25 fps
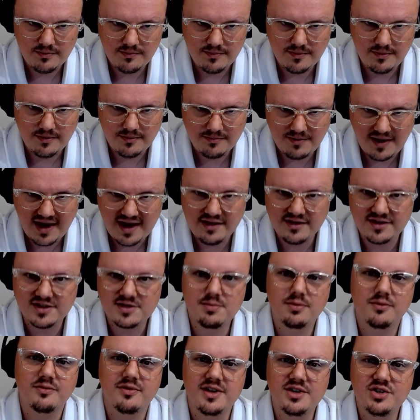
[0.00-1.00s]
violence
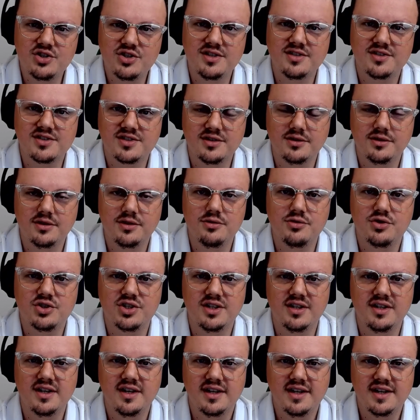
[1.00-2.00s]
prevention
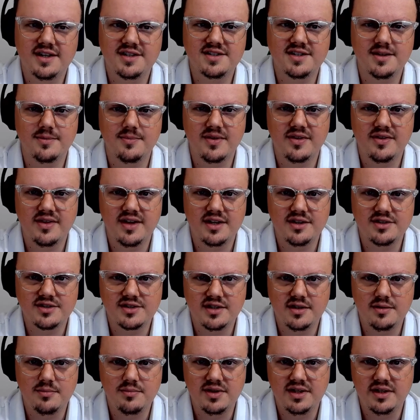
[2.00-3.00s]
solution as something that is
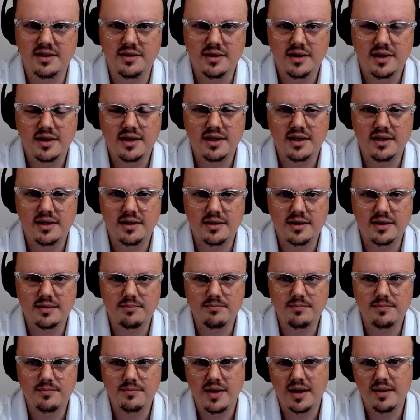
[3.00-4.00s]
going to be
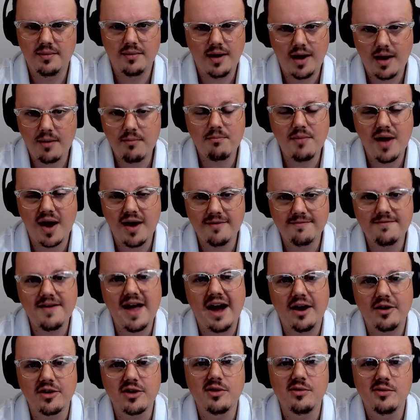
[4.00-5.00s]
a
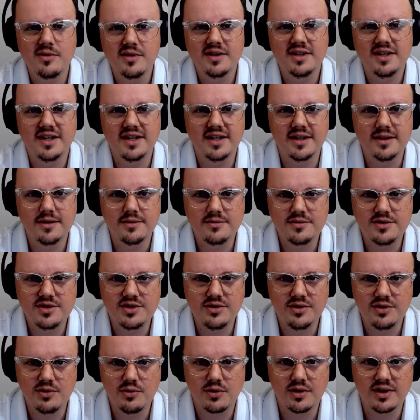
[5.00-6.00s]
value to
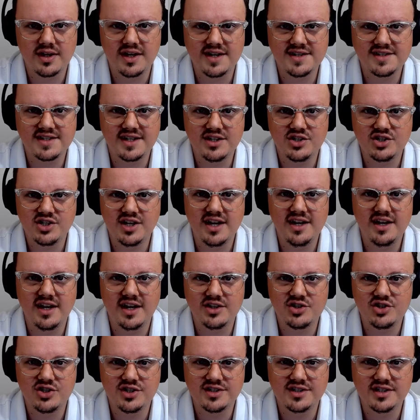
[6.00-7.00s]
the organization, and
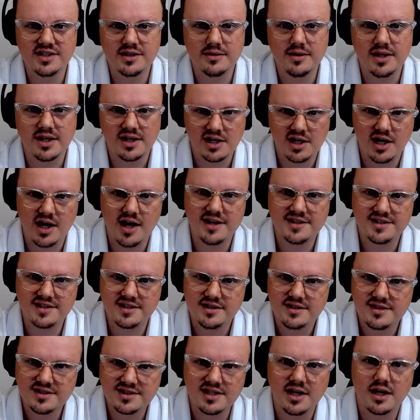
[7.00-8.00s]
not just a cost
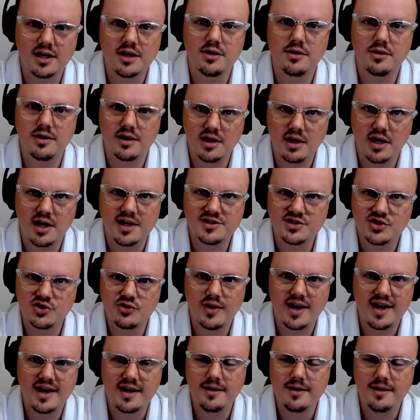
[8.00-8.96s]
suck or a cost drain.